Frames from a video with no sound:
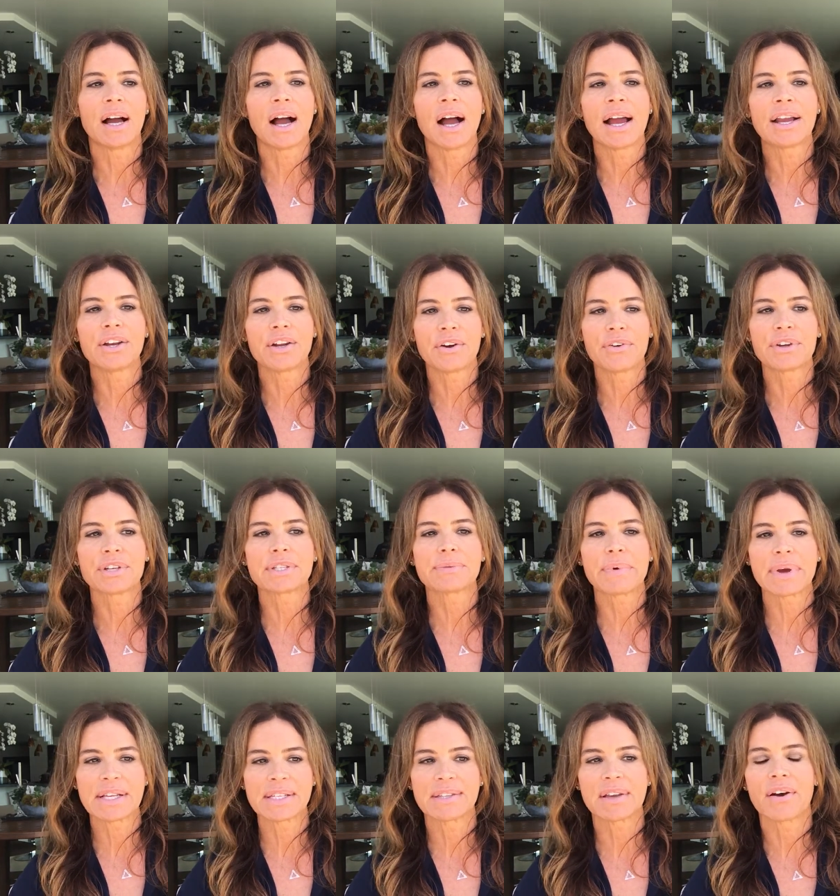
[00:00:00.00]
I noticed
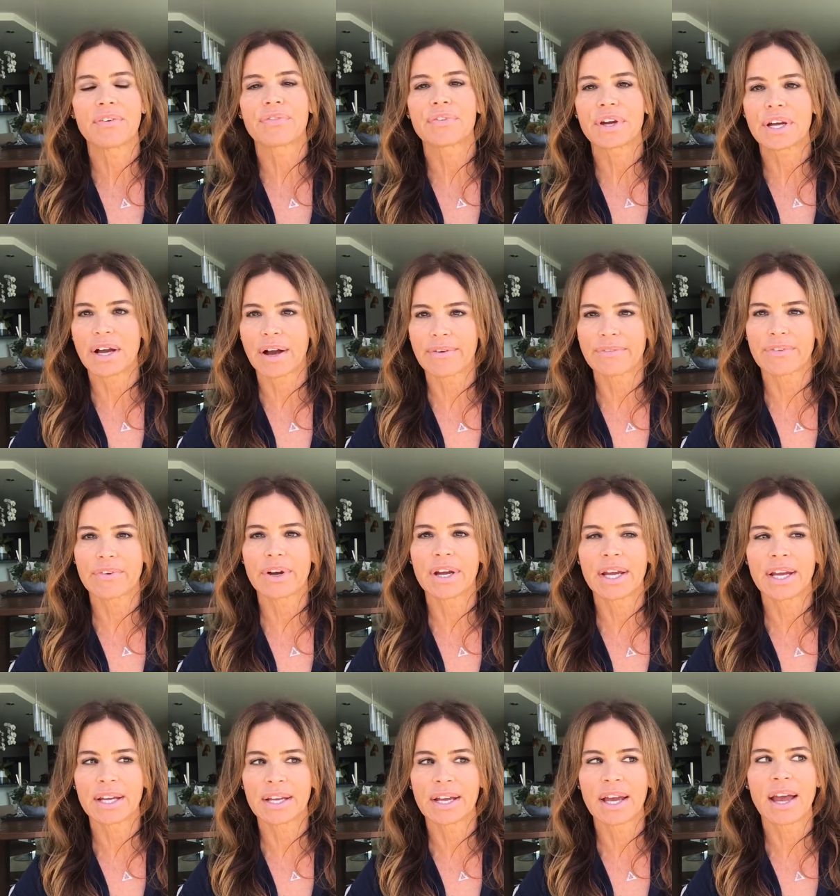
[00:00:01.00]
myself
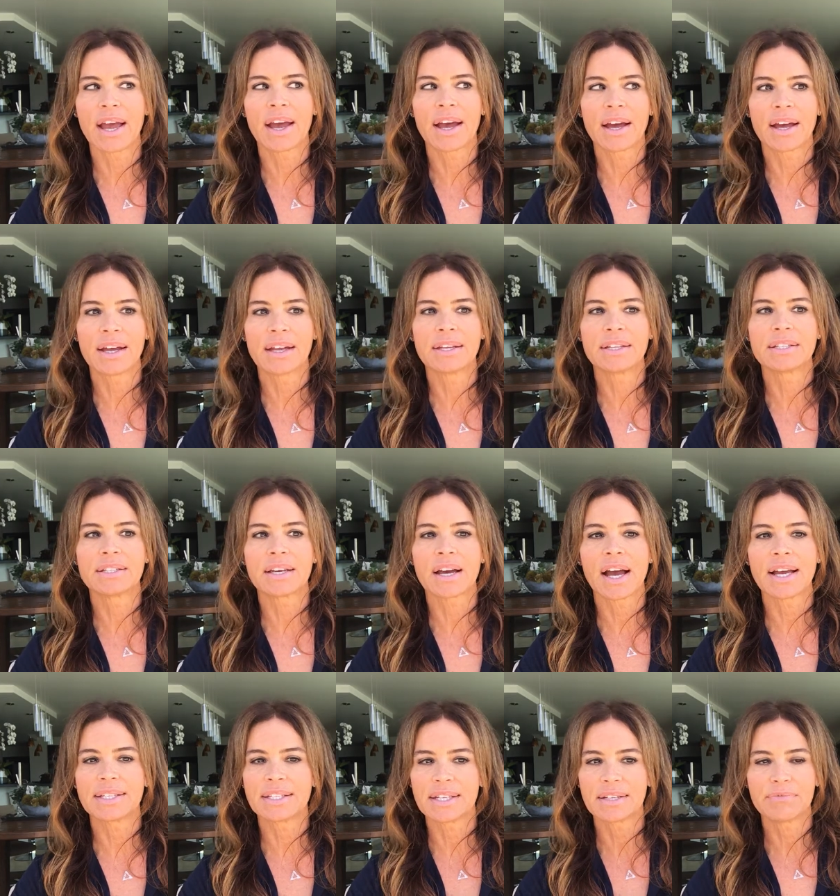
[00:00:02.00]
recovering, and
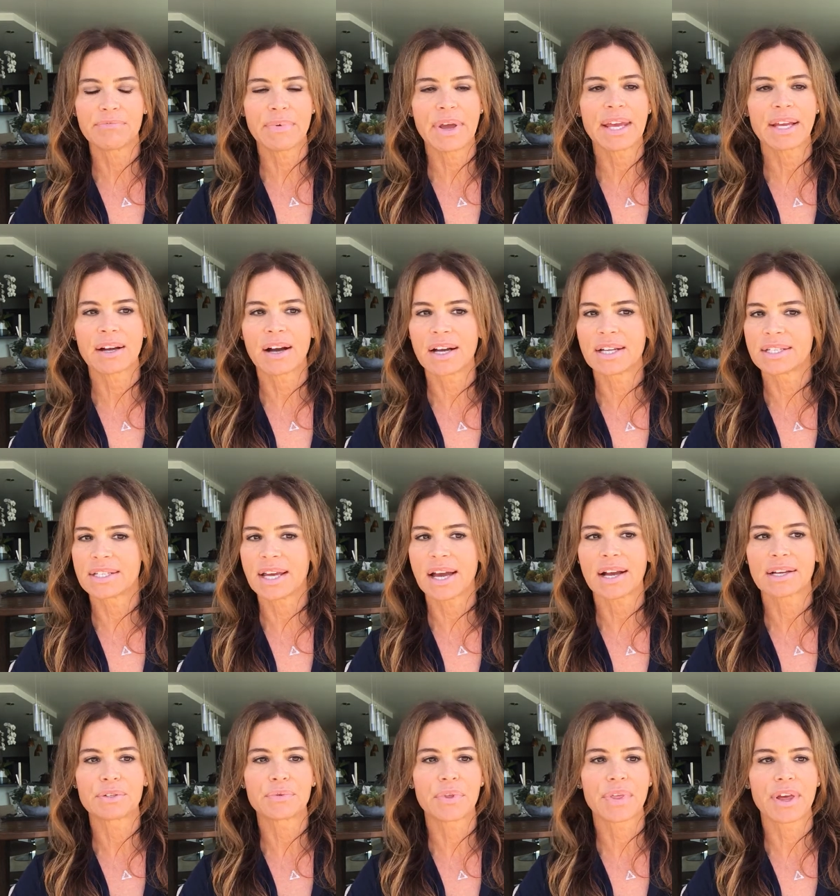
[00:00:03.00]
I didn't make
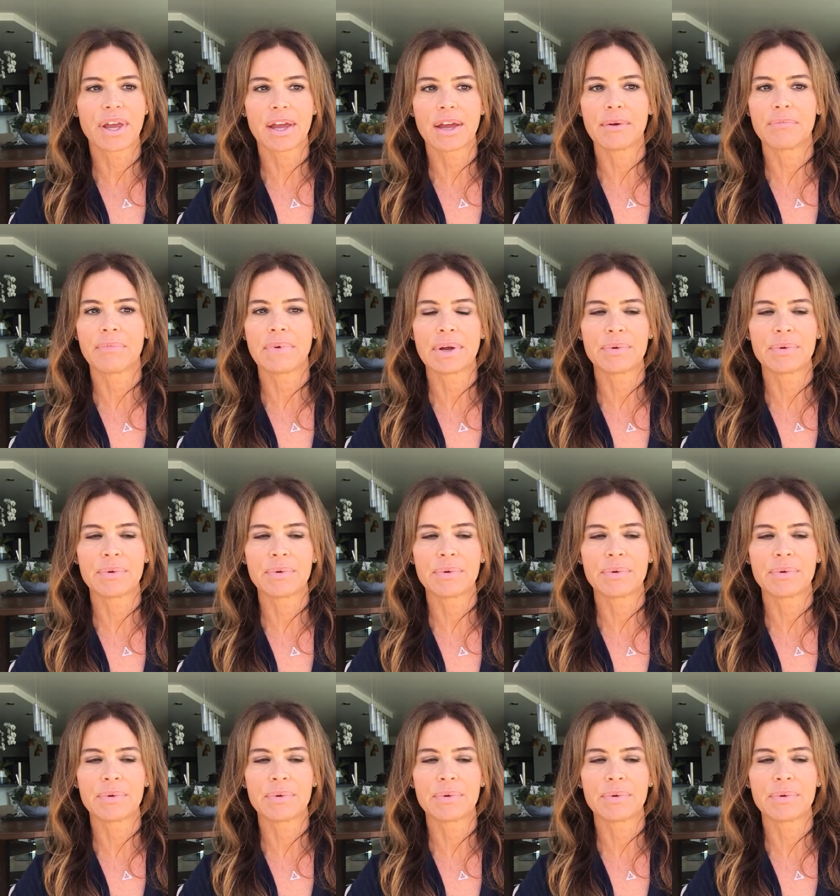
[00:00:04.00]
contact with him.